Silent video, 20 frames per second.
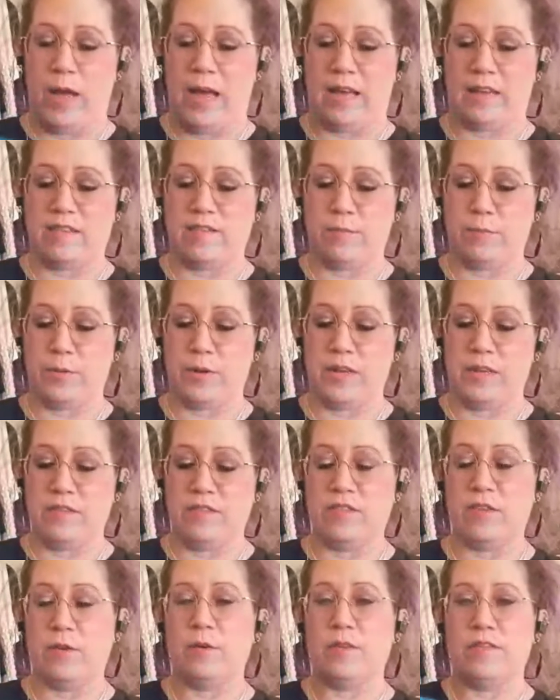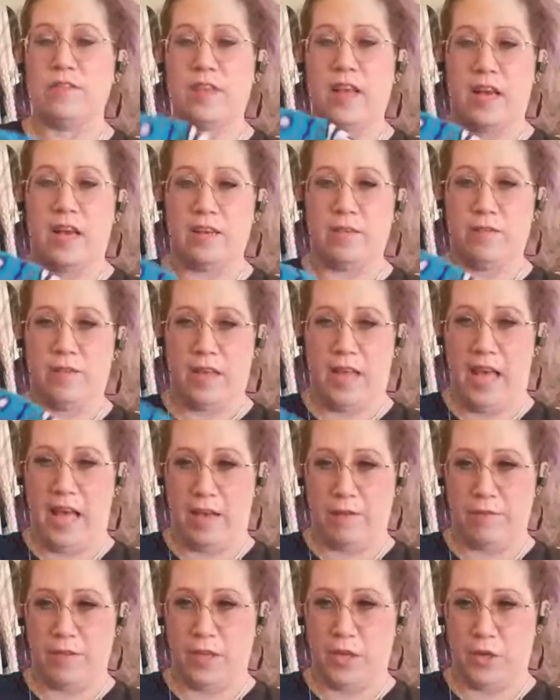wax print. So it's kind of a
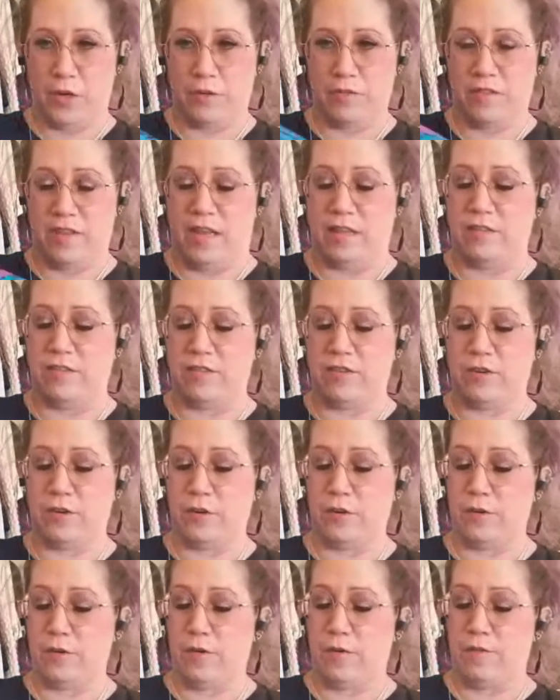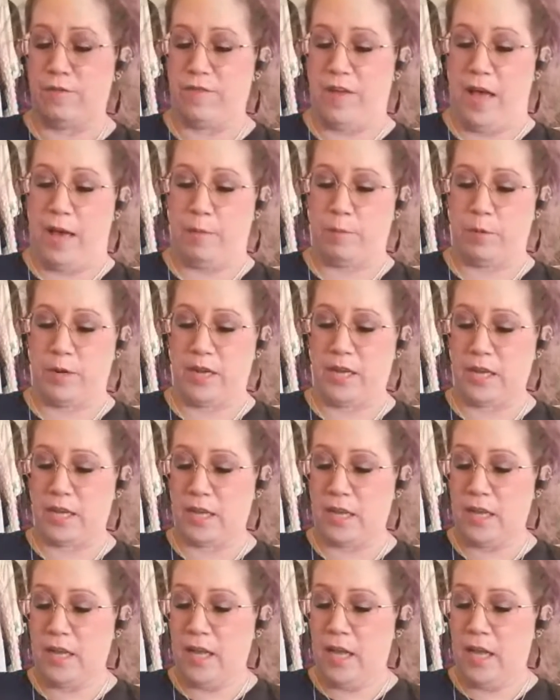heavier, denser fabric.